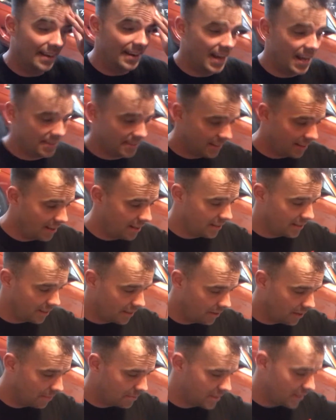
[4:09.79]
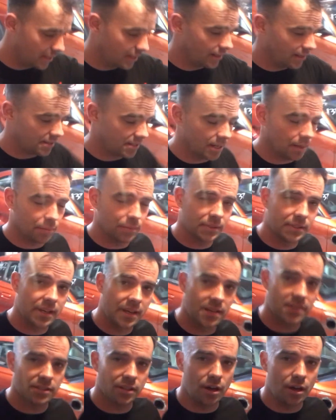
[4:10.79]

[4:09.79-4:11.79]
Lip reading: Not tonight, though. I'm taking the next couple of days